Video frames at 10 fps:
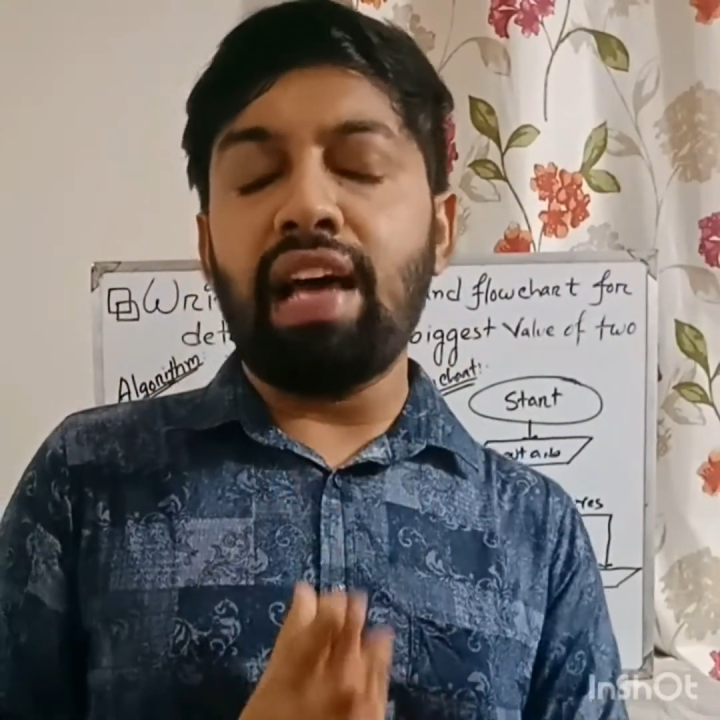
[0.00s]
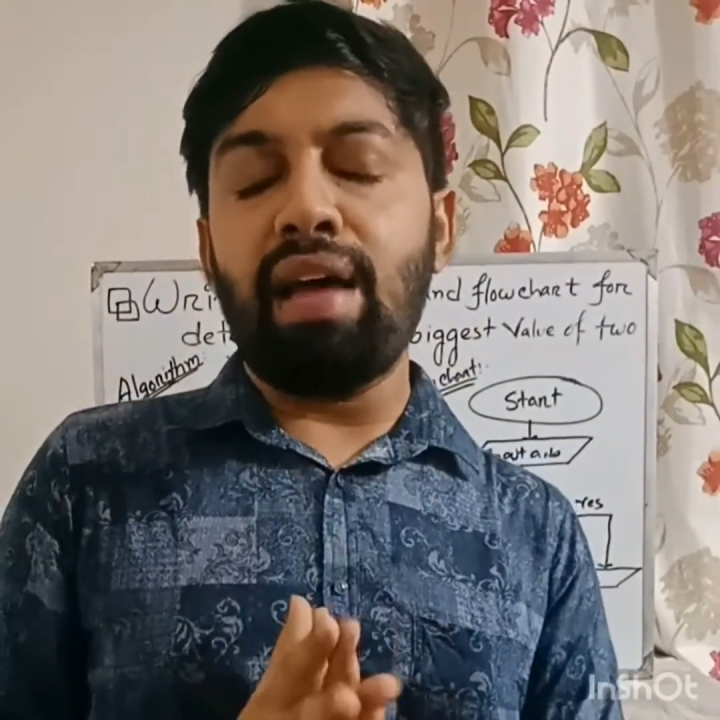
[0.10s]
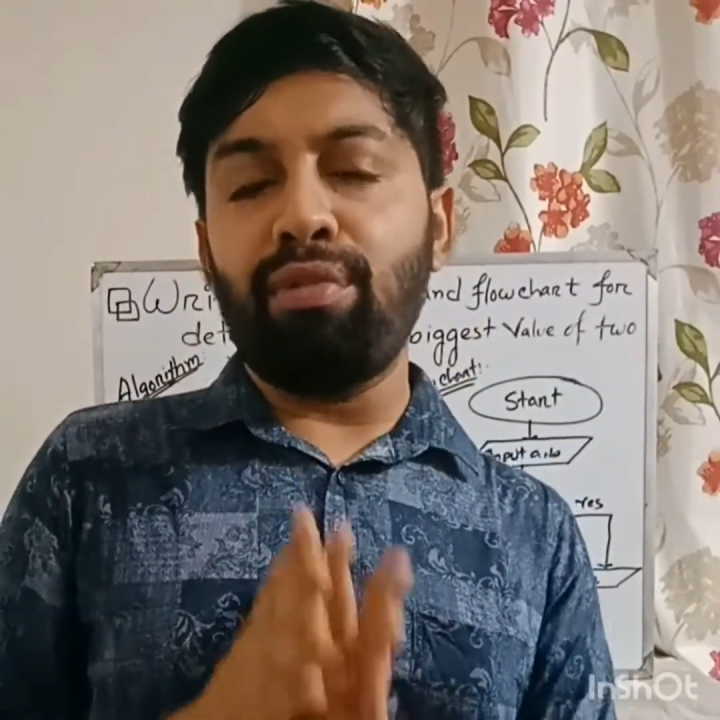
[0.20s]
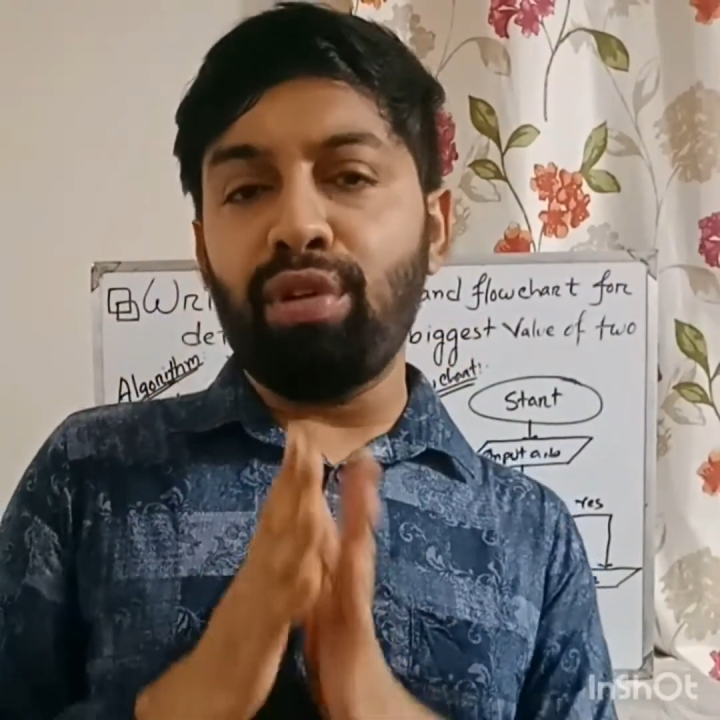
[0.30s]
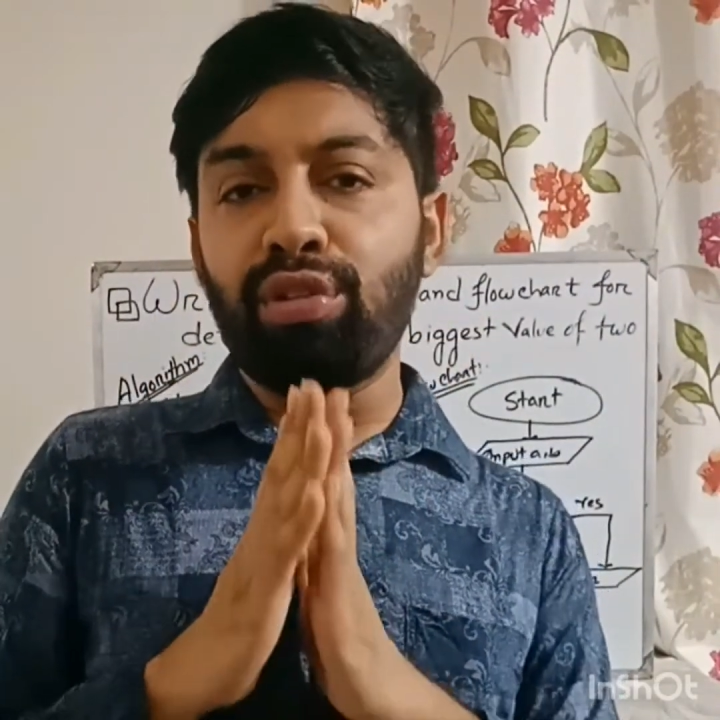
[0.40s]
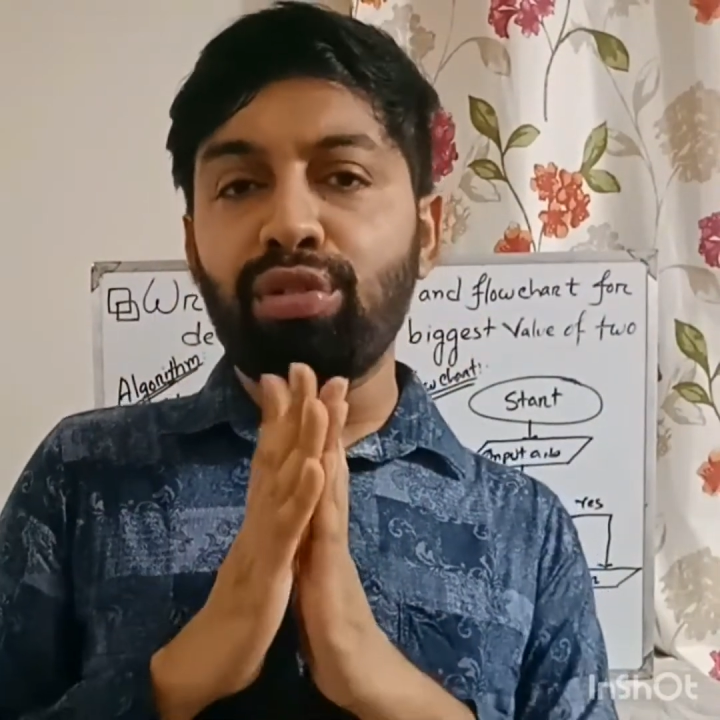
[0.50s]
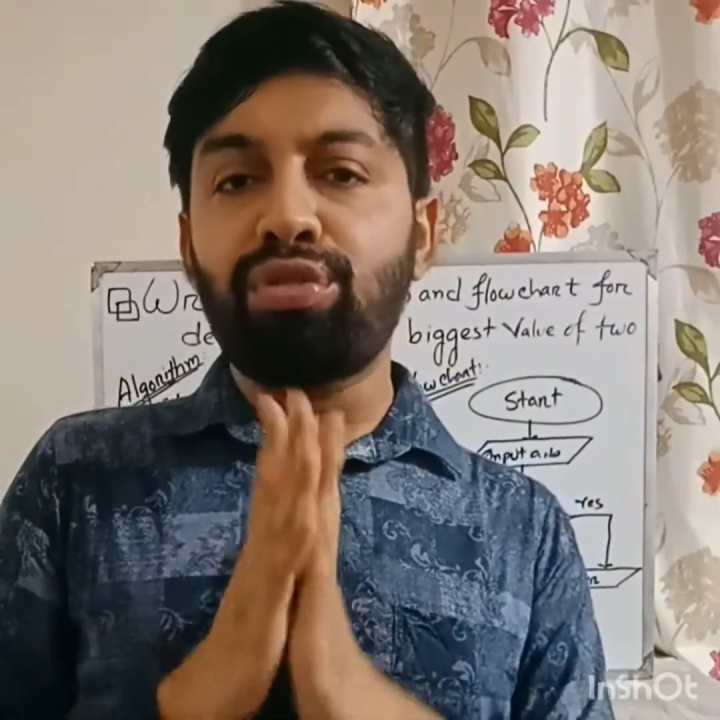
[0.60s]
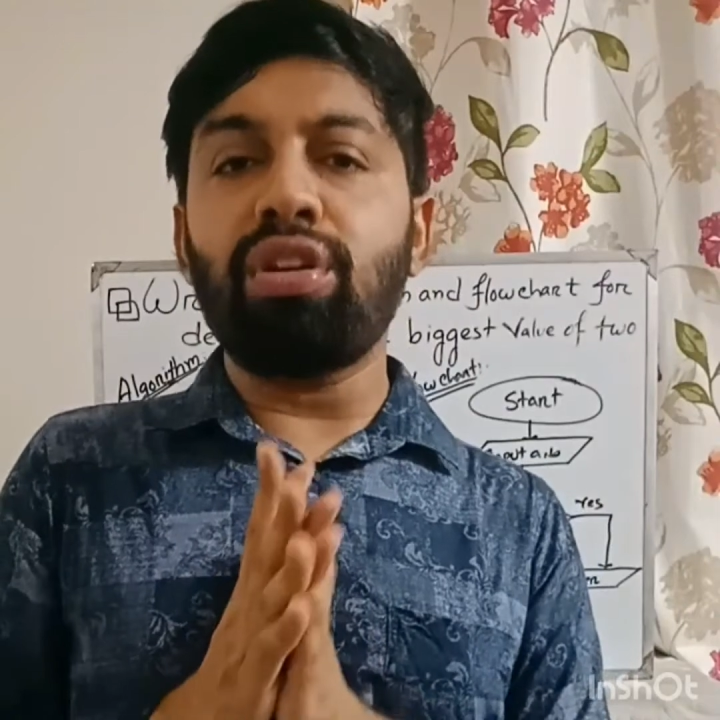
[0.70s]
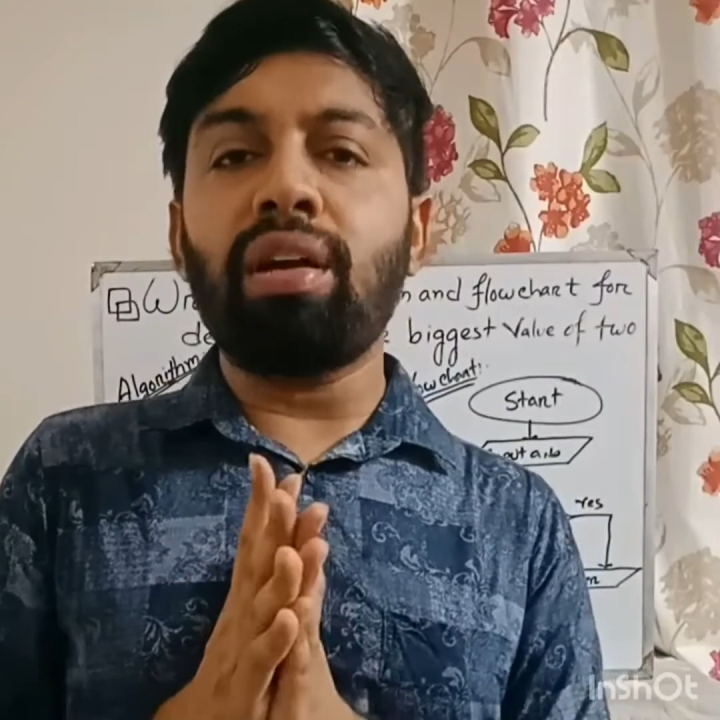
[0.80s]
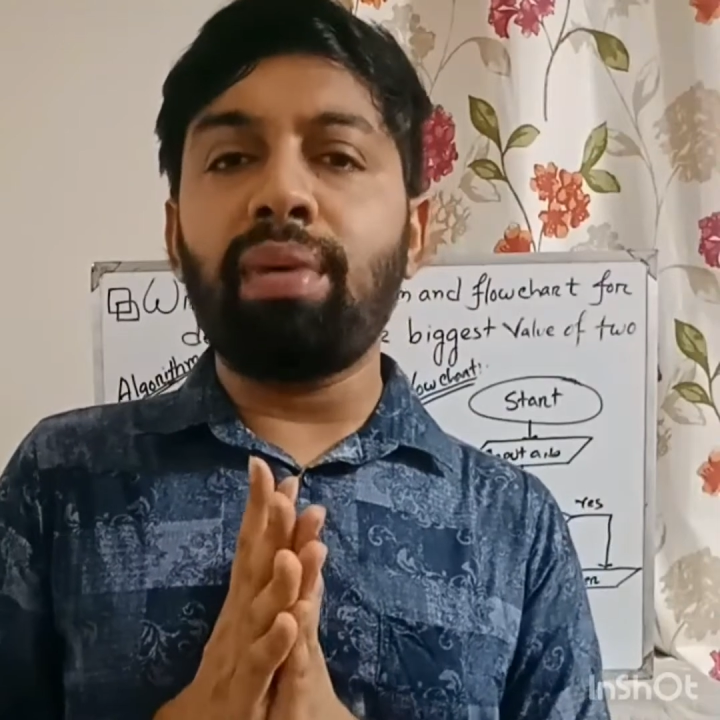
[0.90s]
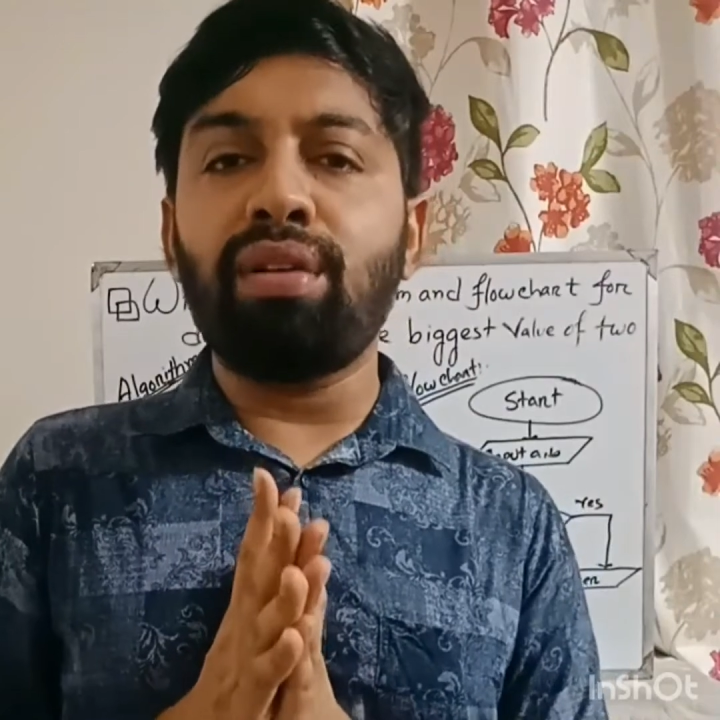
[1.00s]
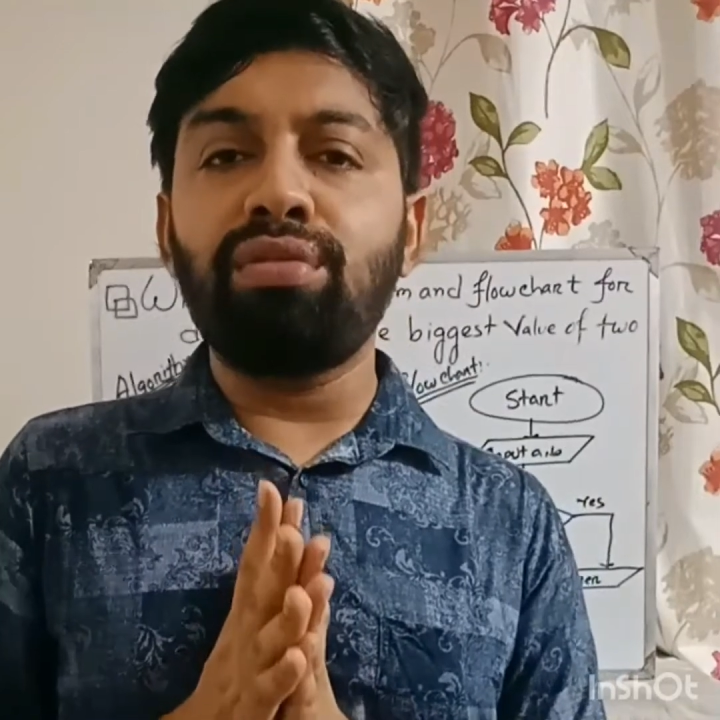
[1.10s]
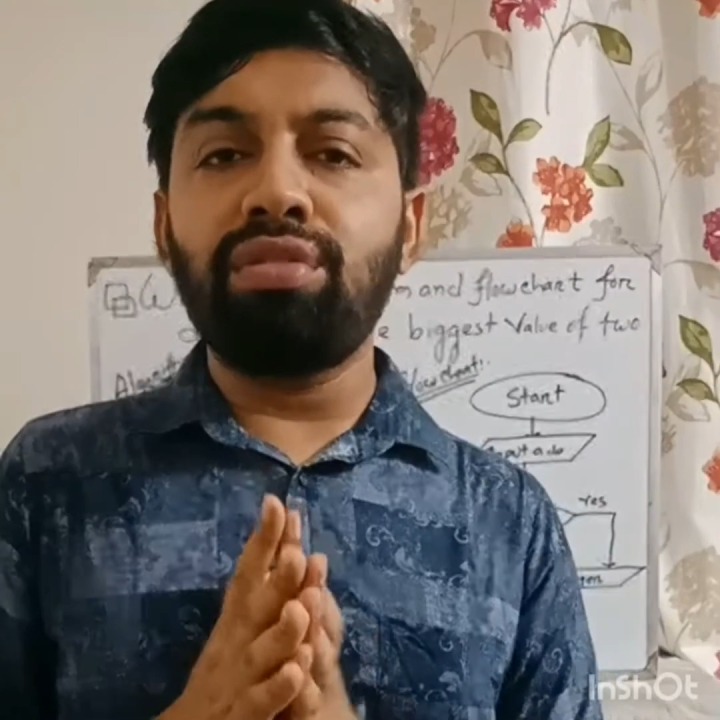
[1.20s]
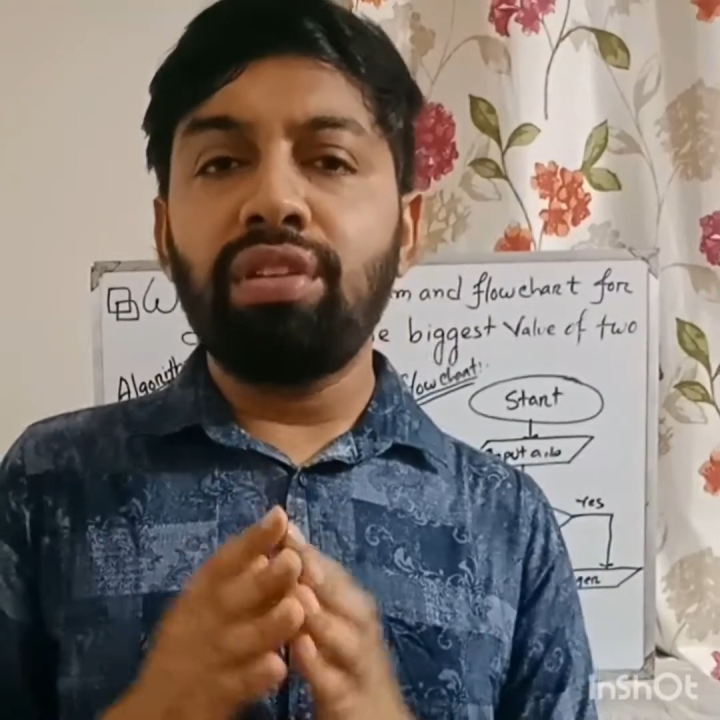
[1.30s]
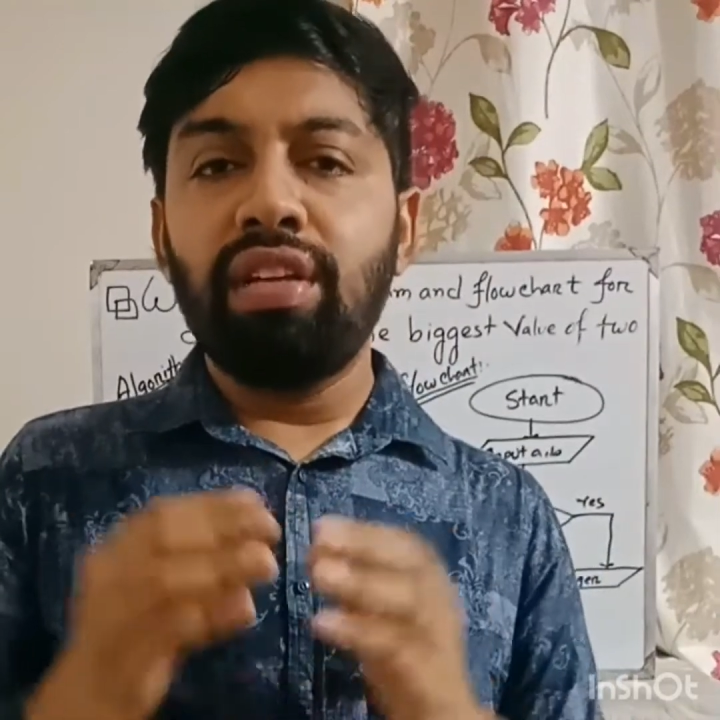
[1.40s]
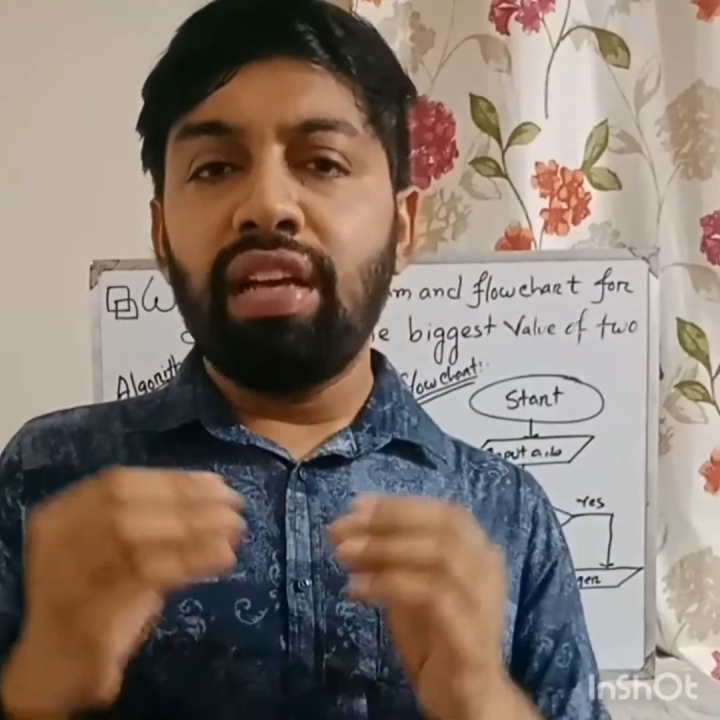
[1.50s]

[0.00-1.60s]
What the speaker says: I'm going to talk about